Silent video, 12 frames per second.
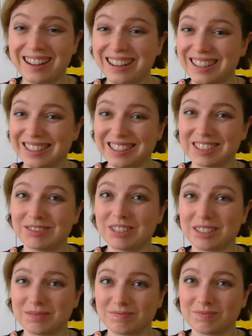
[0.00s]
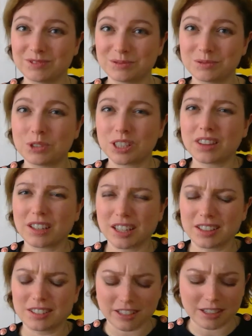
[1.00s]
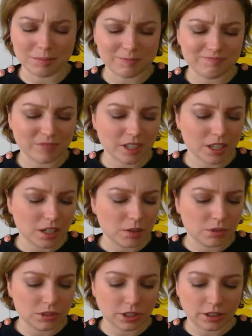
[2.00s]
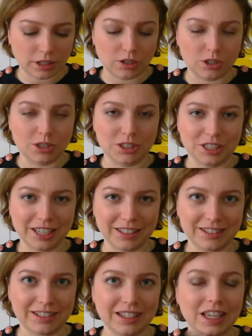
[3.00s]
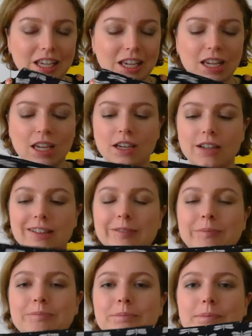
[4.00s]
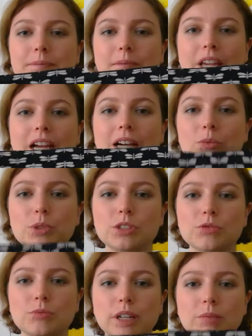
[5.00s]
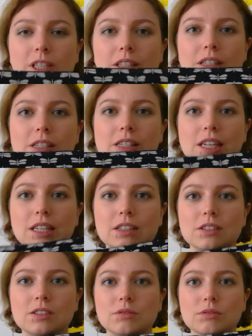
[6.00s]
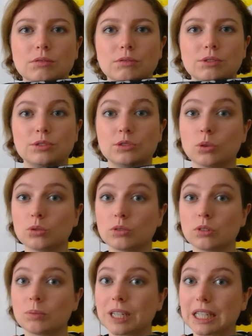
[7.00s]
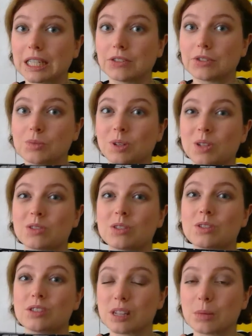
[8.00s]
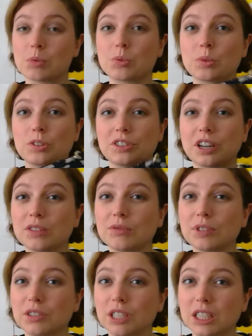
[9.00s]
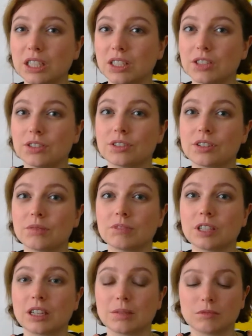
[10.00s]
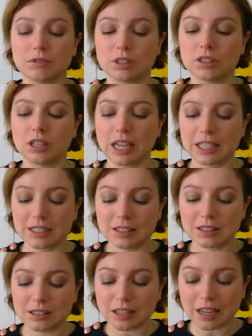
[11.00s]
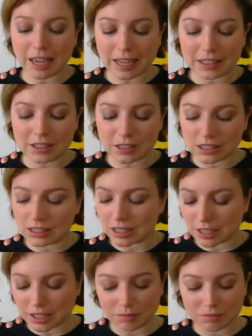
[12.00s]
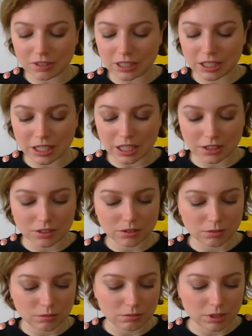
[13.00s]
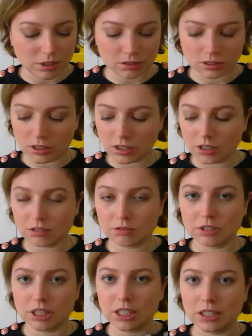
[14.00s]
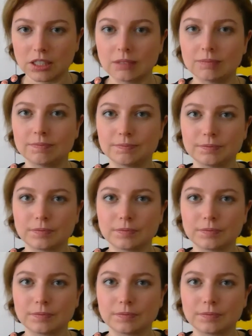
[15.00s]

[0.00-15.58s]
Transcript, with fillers: Well, one thing at a time. We're not there yet. I wouldn't recommend this kit to total beginners because the steps were not very clear sometimes. Well, at a time I had to, well, really